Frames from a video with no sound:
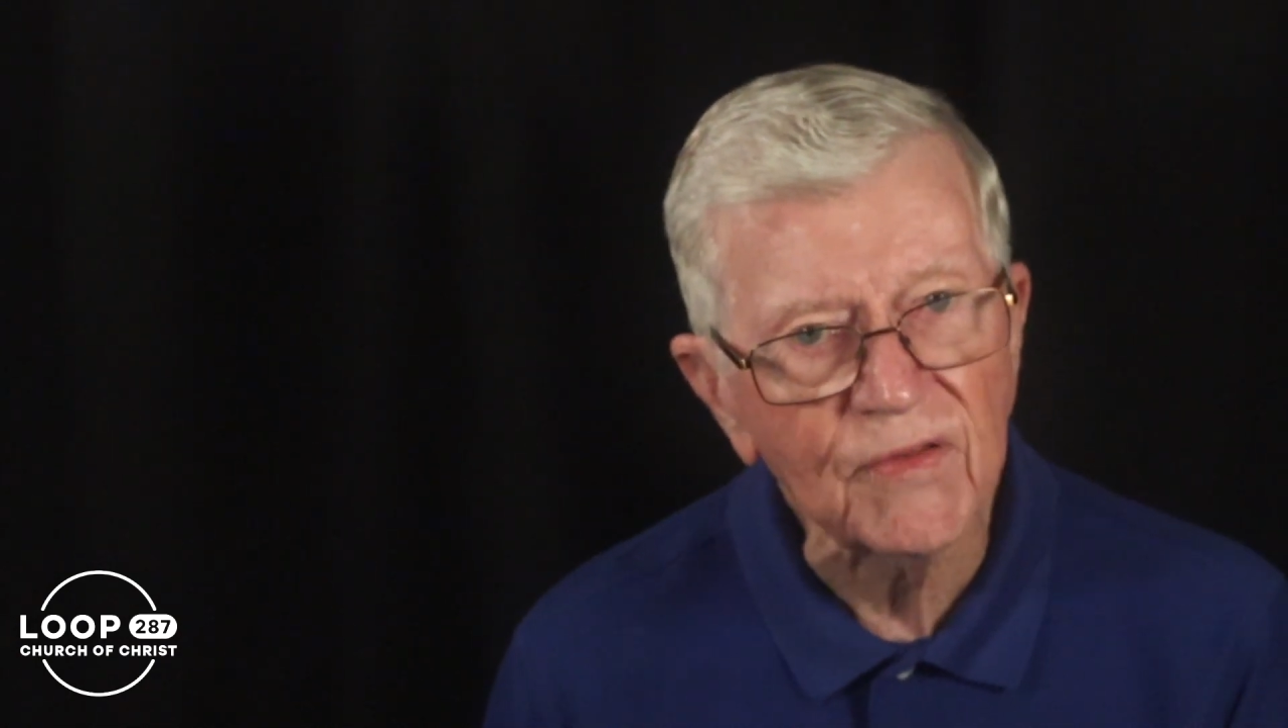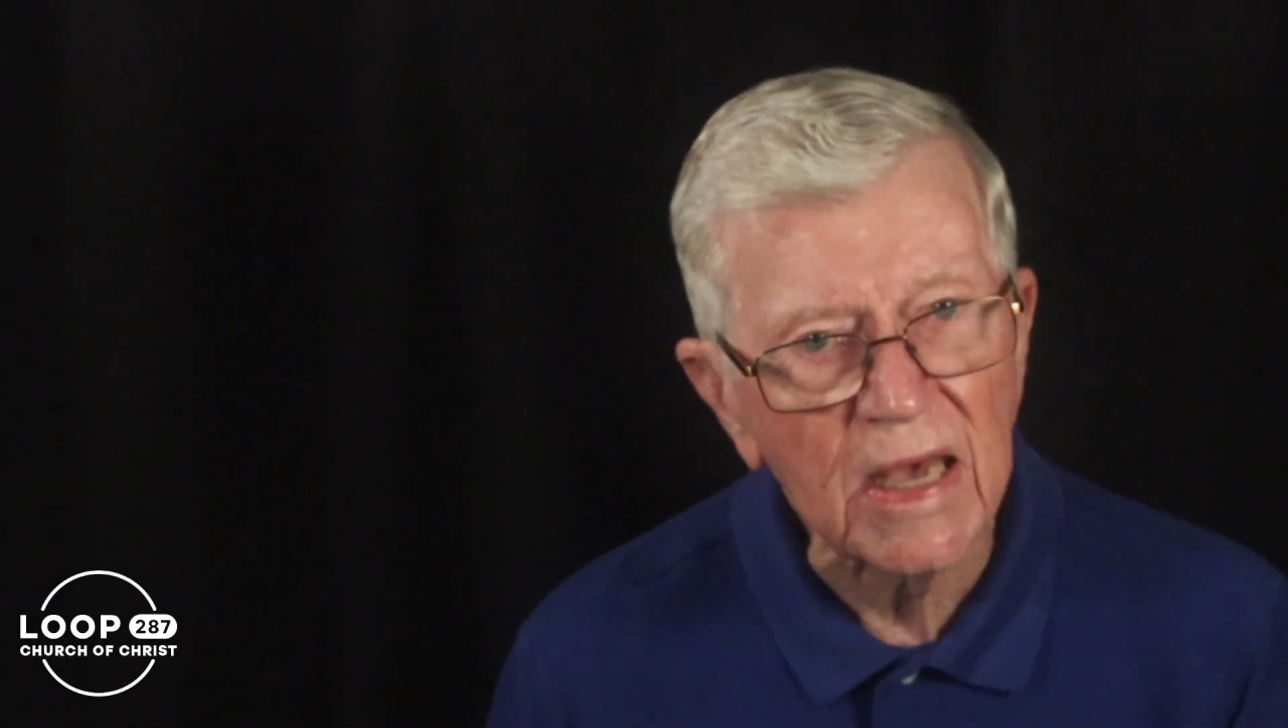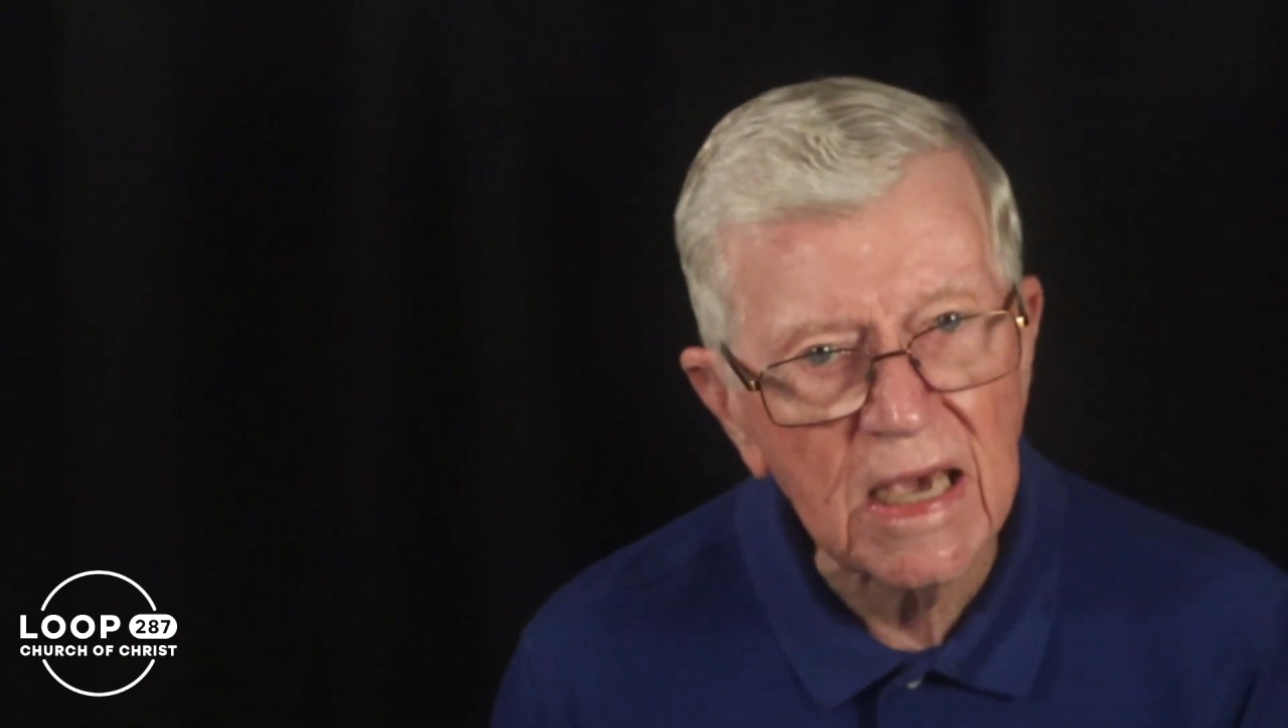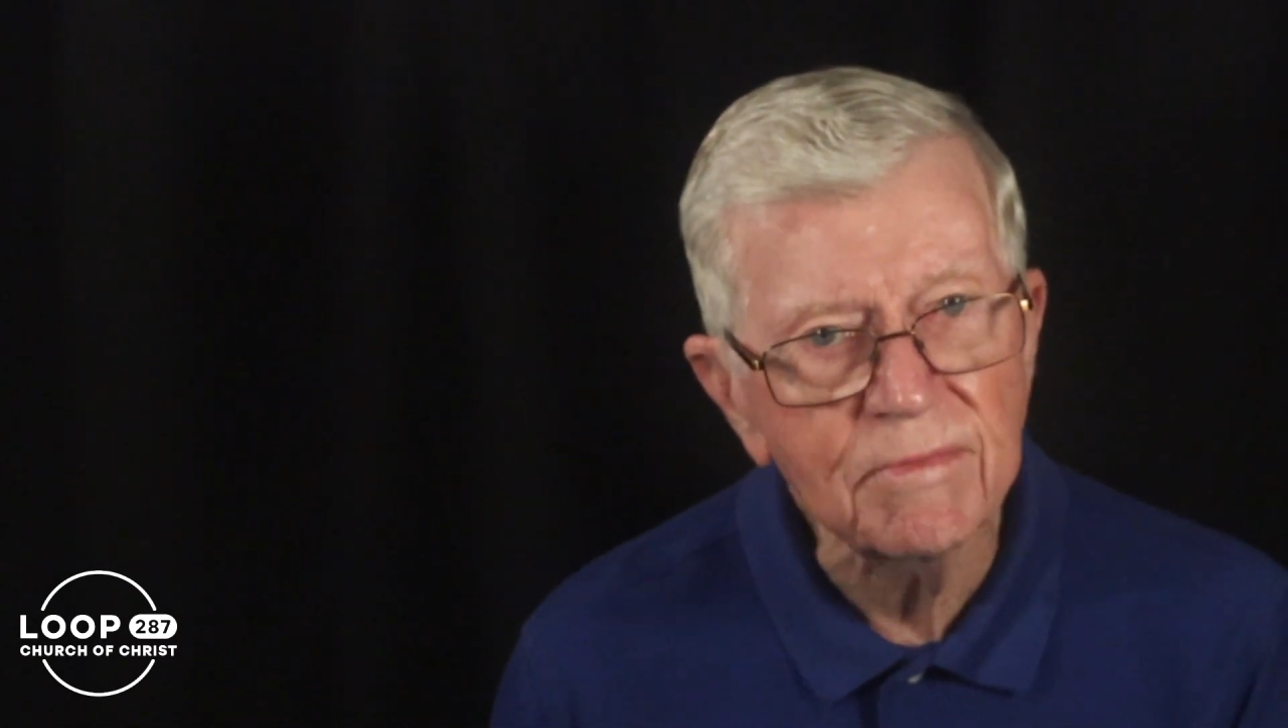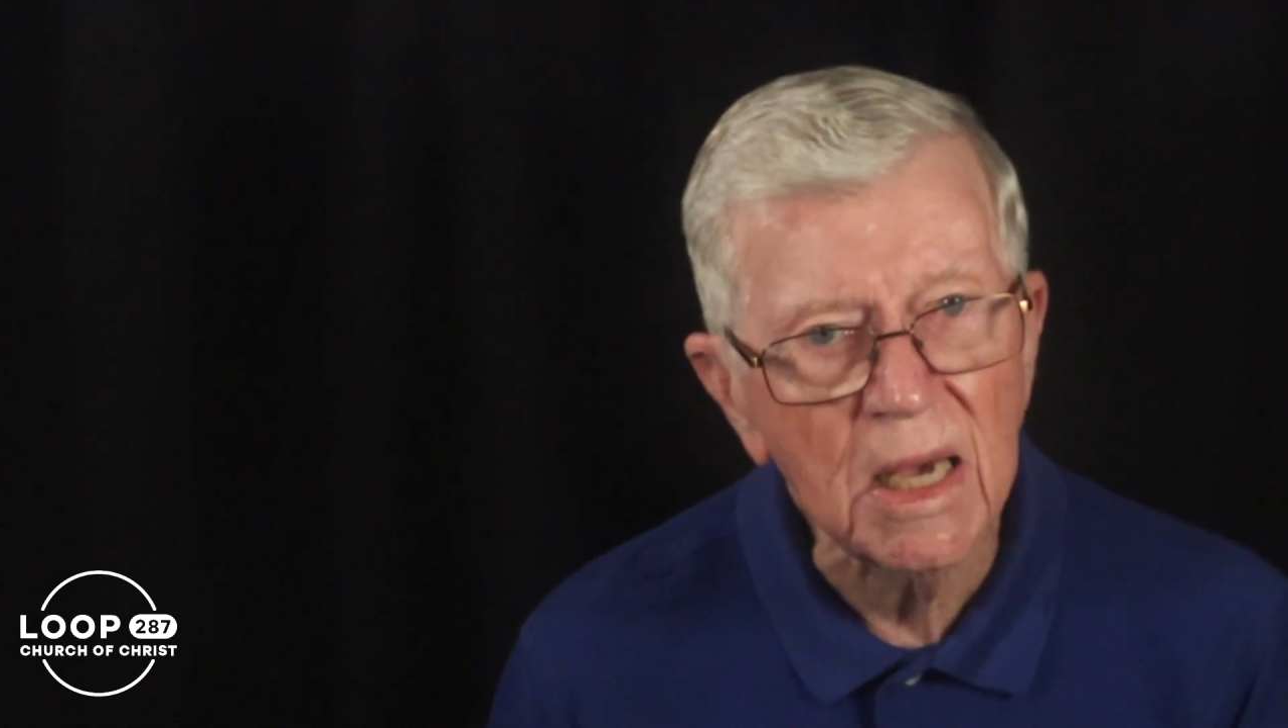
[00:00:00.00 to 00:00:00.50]
the
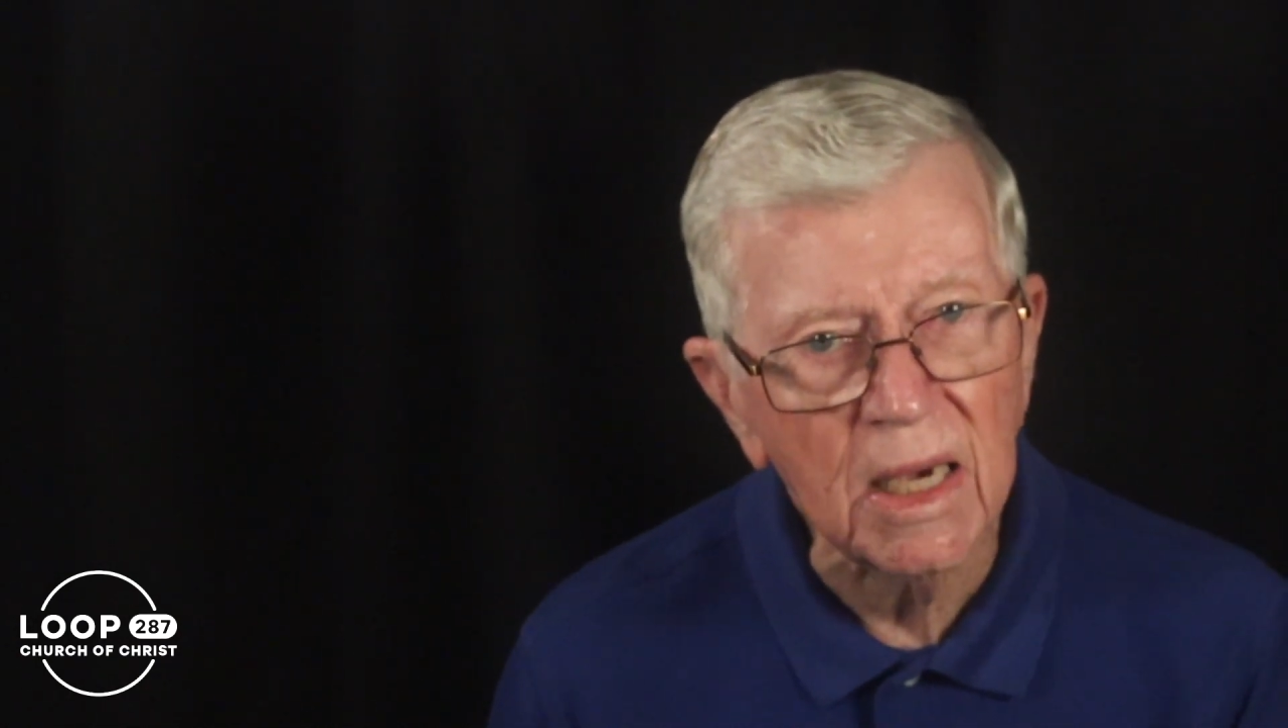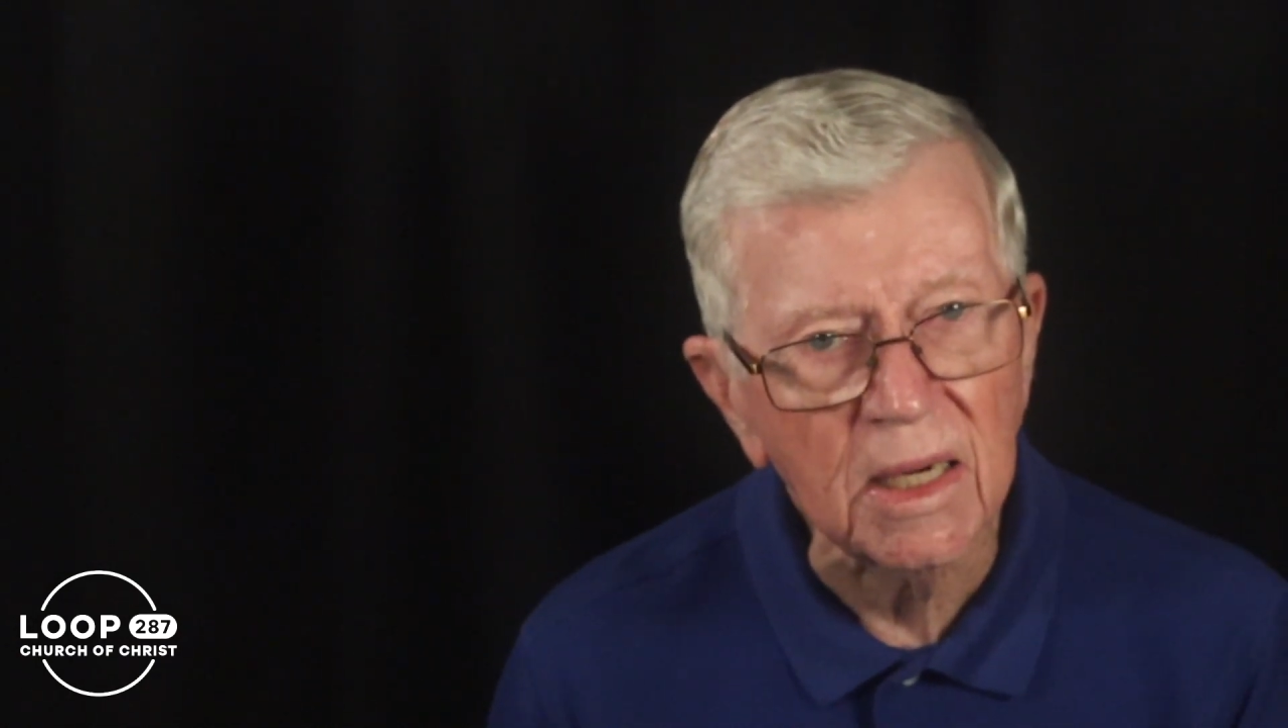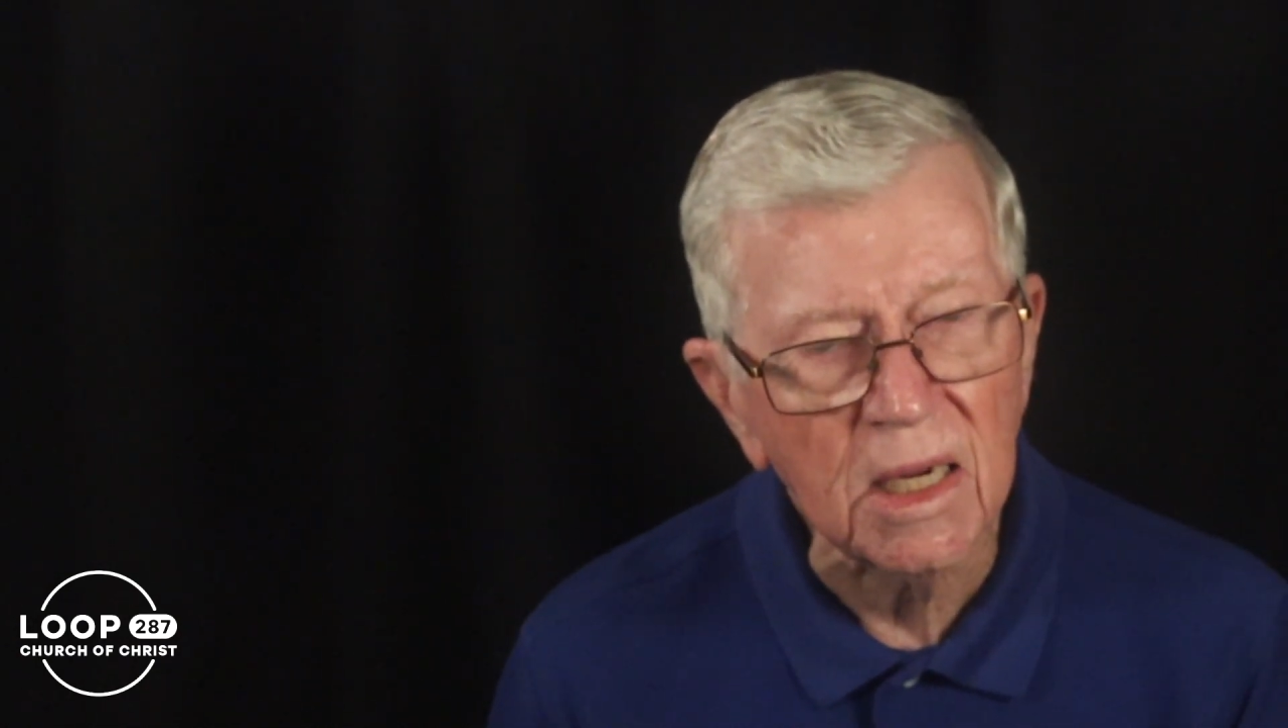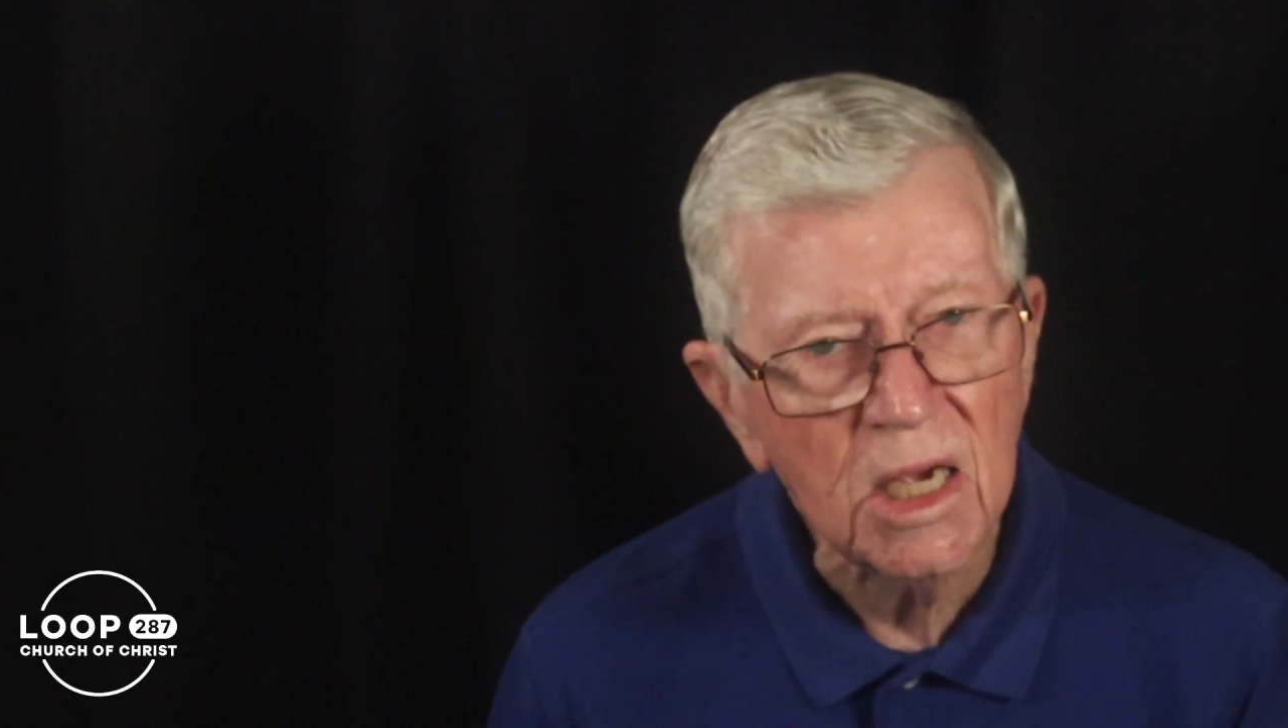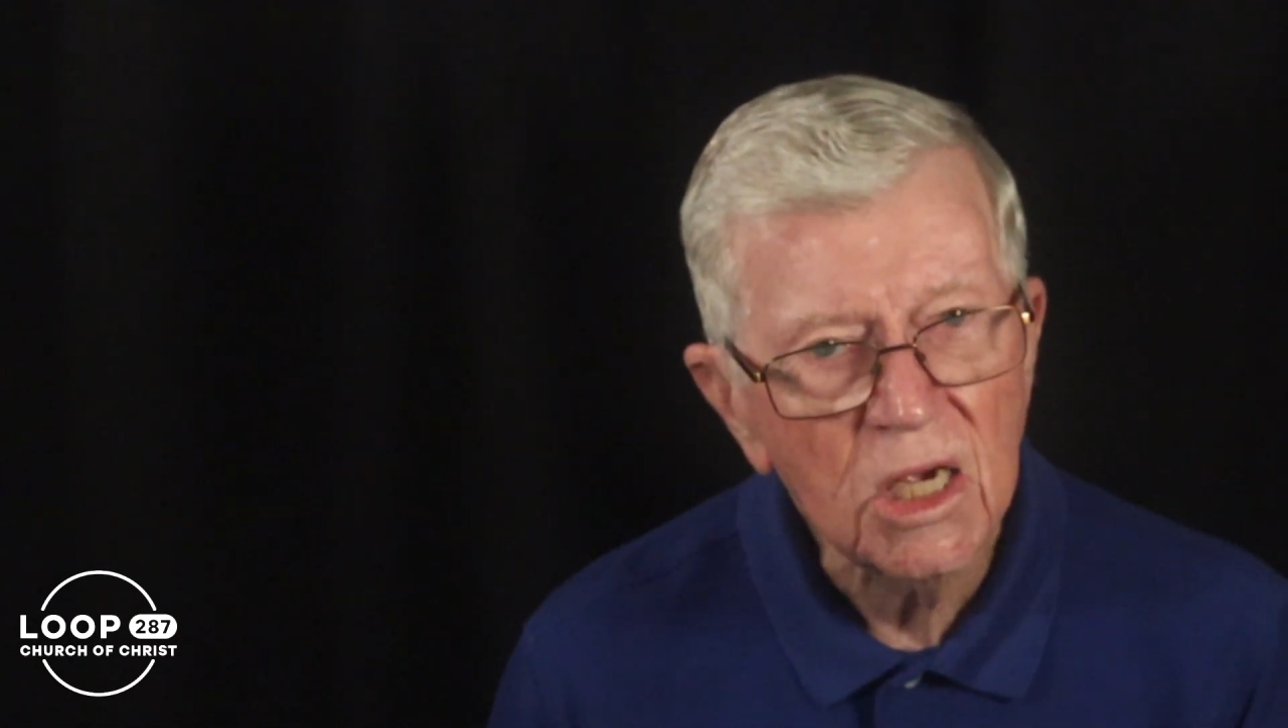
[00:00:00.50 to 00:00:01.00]

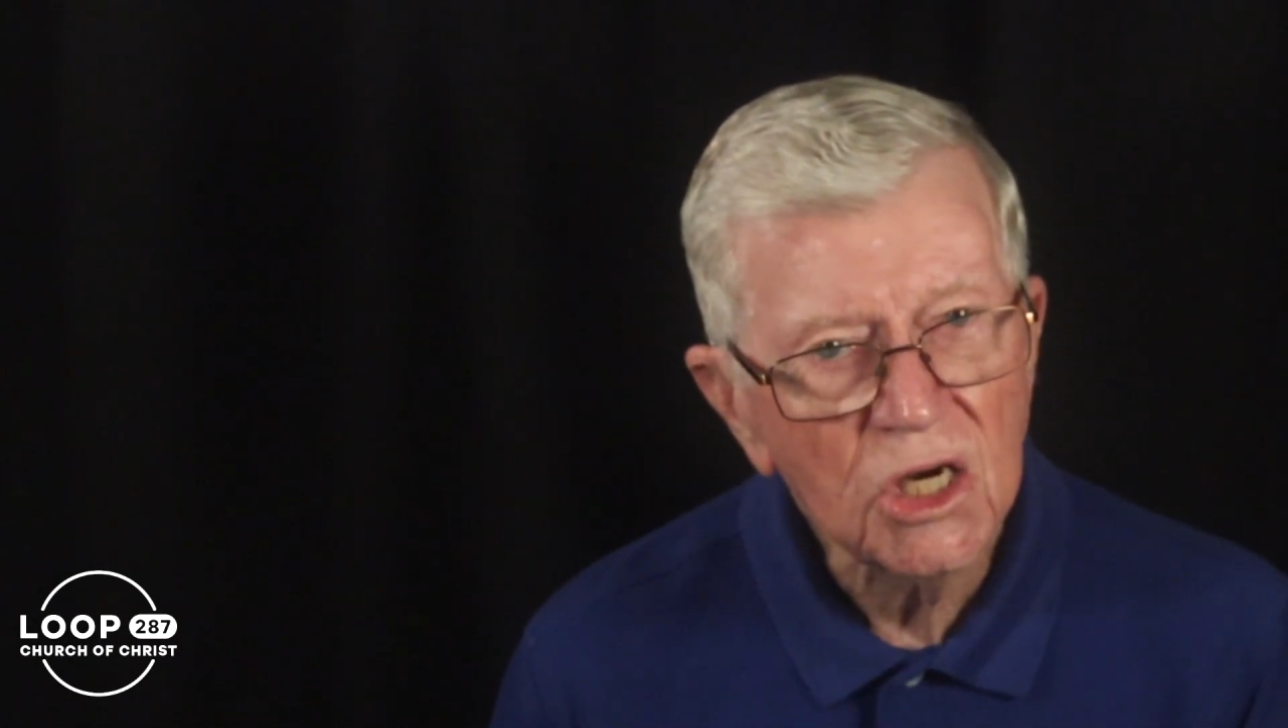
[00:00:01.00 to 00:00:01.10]
handmaid